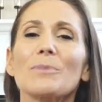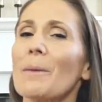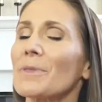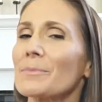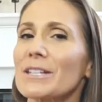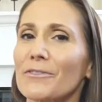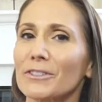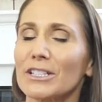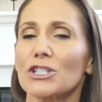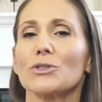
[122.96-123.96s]
prep them
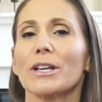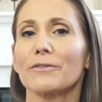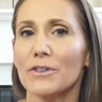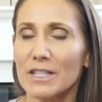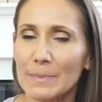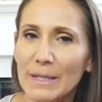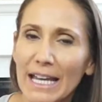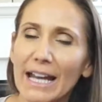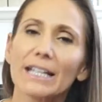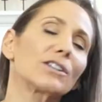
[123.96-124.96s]
differently too. Like for the
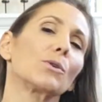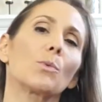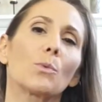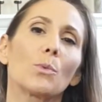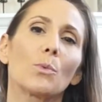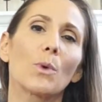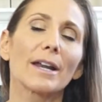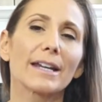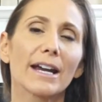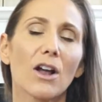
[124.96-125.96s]
spaghetti, you know,
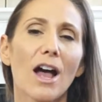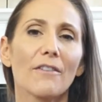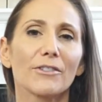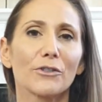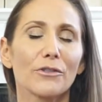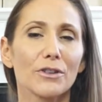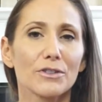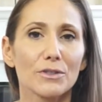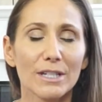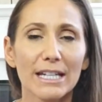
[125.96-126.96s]
one night I'll have it over the
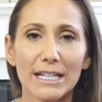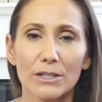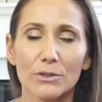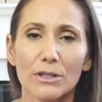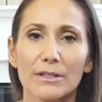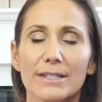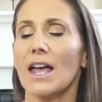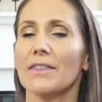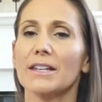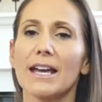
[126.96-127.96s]
zucchini noodles,
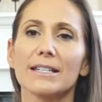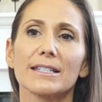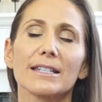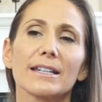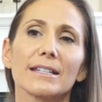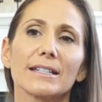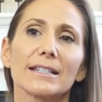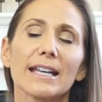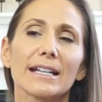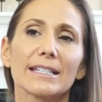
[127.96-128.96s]
and the
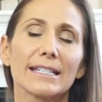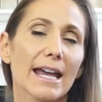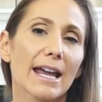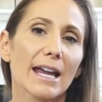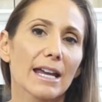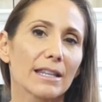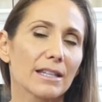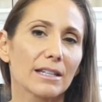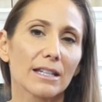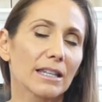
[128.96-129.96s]
next day in
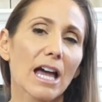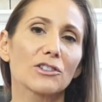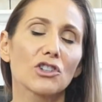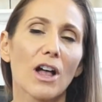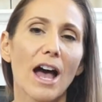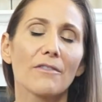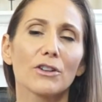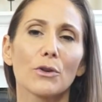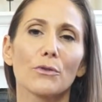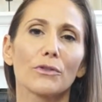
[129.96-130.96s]
the lunch I'll have
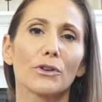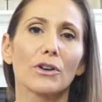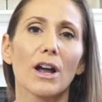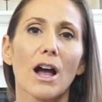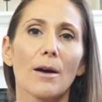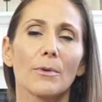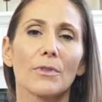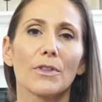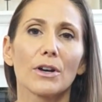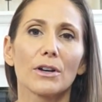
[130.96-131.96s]
it over
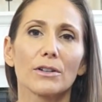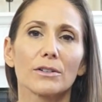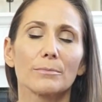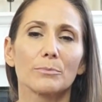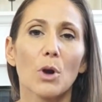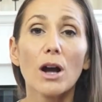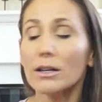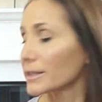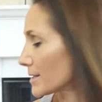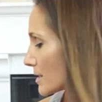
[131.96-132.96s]
the
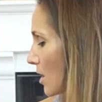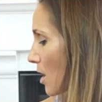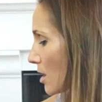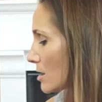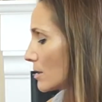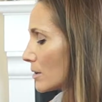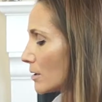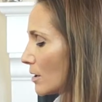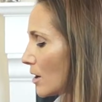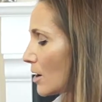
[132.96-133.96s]
broccoli slaw
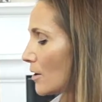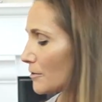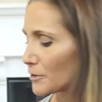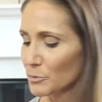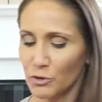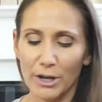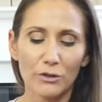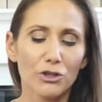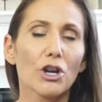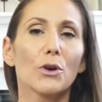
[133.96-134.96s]
from
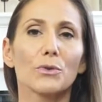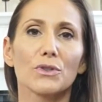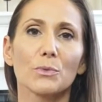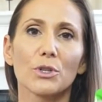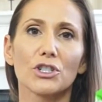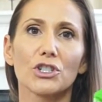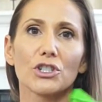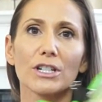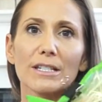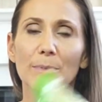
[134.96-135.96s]
Trader Joe's,
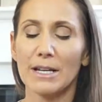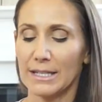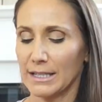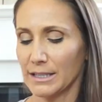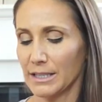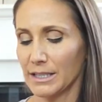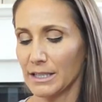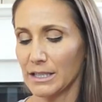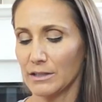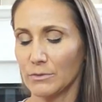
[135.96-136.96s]
which is
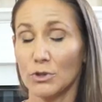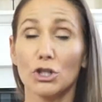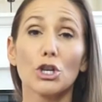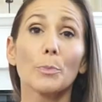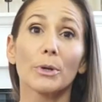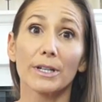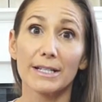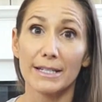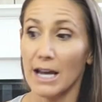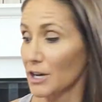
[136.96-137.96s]
basically super
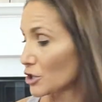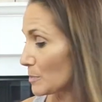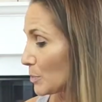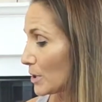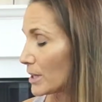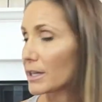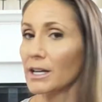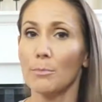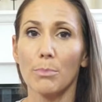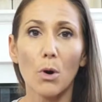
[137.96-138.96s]
easy. I just put it
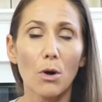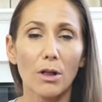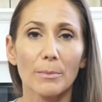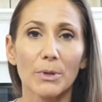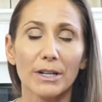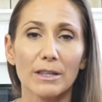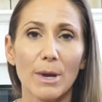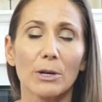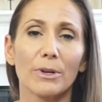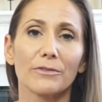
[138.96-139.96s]
in a bowl and put it in the
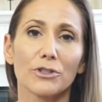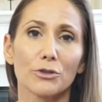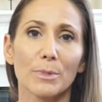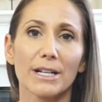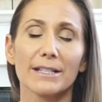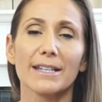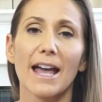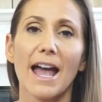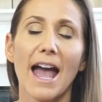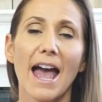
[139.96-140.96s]
microwave for 2 minutes,
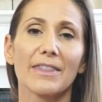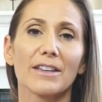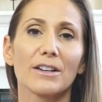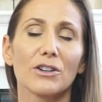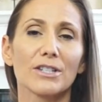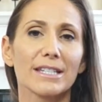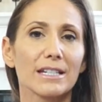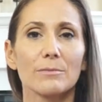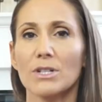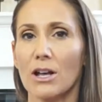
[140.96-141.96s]
and they are
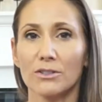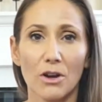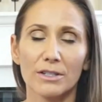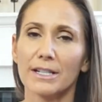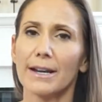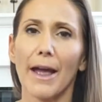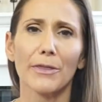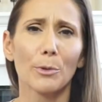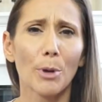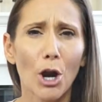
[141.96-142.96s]
steamed al dente, and
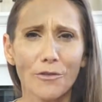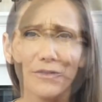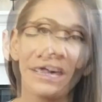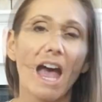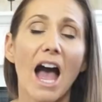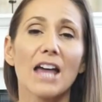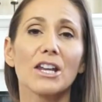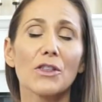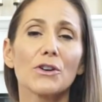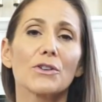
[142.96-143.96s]
they're perfect.
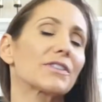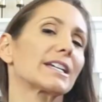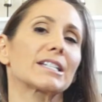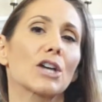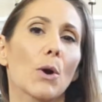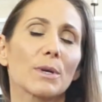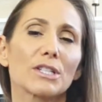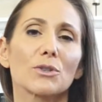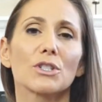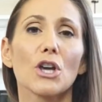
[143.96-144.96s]
Another thing to always
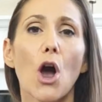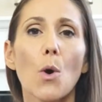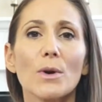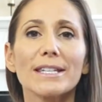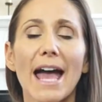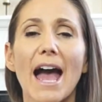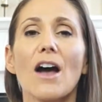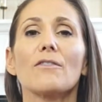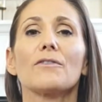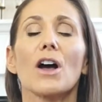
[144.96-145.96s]
do is to always
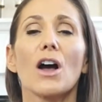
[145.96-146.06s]
have